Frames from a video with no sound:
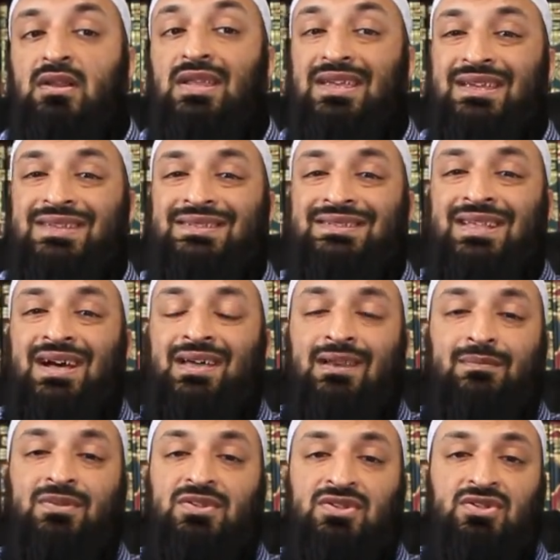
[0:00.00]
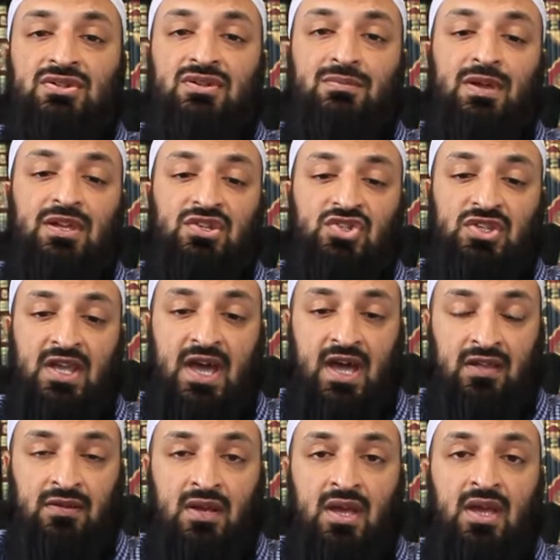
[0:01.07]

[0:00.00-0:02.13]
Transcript: he is not in a position to make ijtihad.